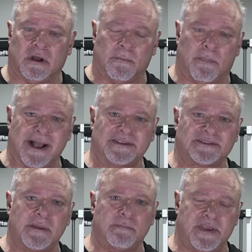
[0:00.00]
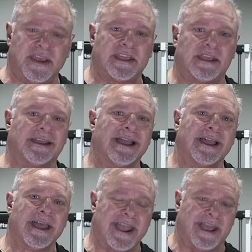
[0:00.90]
a bicep peaking
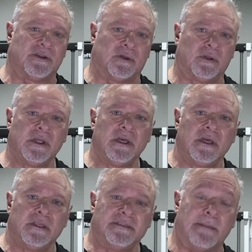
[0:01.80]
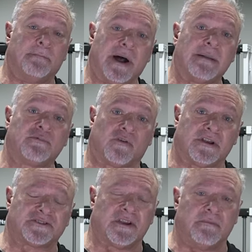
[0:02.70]
handle that Bob
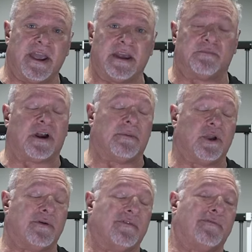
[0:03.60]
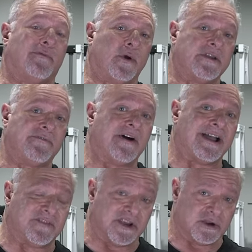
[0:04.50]
Gruskin made probably over
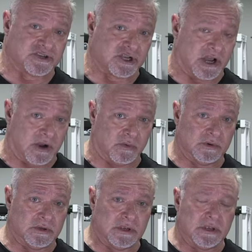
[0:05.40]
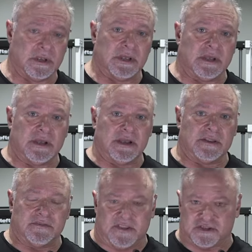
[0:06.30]
45 years ago.
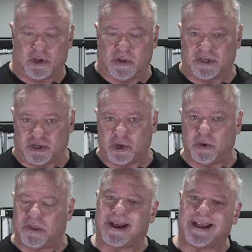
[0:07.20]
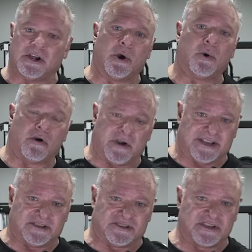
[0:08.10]
There's only two that I know are in
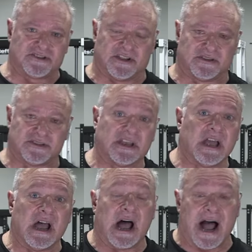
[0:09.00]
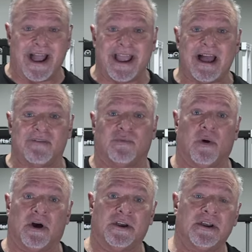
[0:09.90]
existence. I have
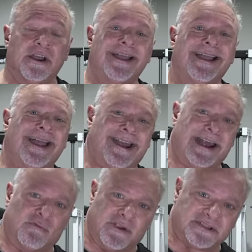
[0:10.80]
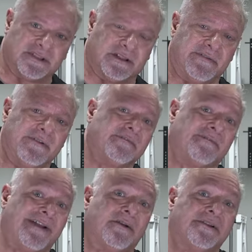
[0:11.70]
one, and I recently
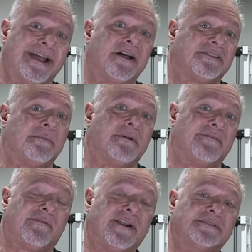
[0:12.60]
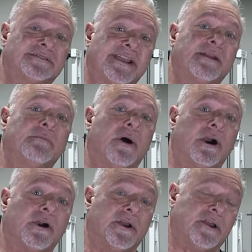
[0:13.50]
found out that my friend Dan
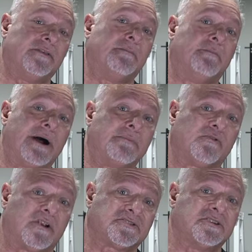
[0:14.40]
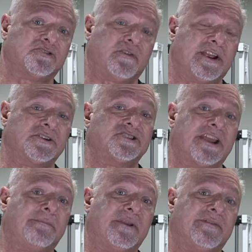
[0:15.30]
Morrow, another Bob Gruskin trained
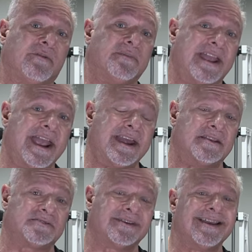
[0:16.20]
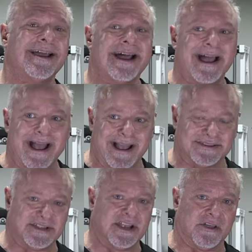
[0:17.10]
champion from the 80s,
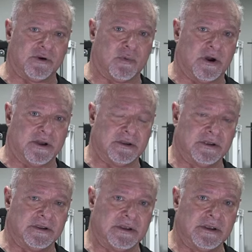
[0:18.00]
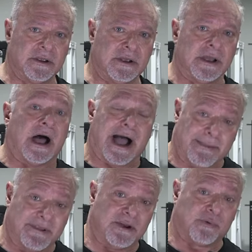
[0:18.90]
has the other one. I
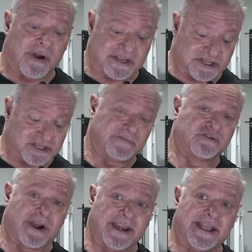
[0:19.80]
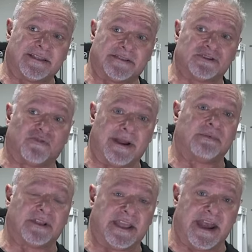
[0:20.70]
am in the process of trying to get this
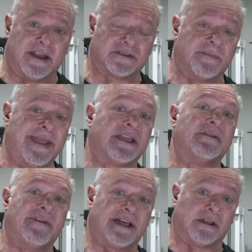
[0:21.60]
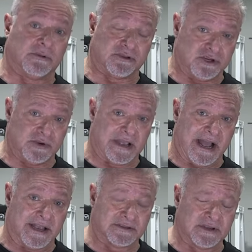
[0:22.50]
replicated to make it available to you
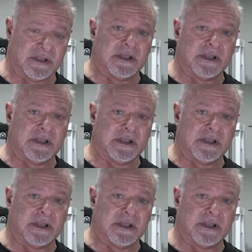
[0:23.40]
guys.